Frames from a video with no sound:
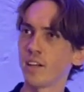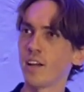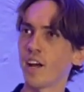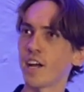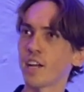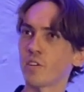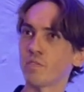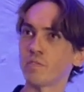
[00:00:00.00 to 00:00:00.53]

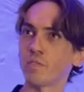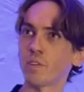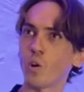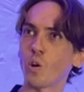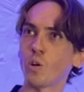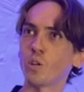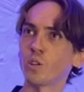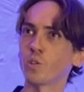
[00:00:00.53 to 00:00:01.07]
And of
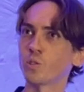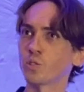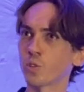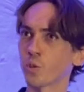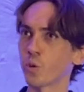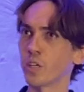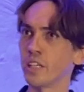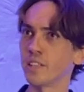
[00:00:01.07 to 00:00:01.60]
all those
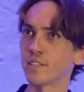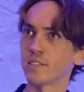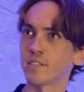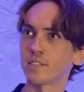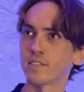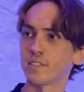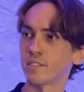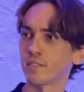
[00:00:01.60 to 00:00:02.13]

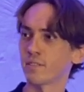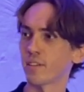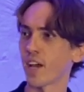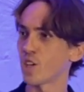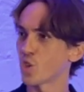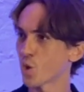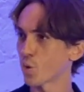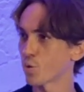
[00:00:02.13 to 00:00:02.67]
stories, I
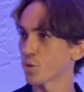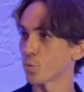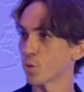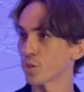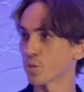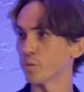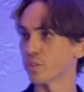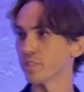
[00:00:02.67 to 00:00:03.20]
chose the
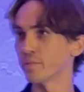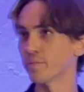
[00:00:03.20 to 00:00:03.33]
worst one.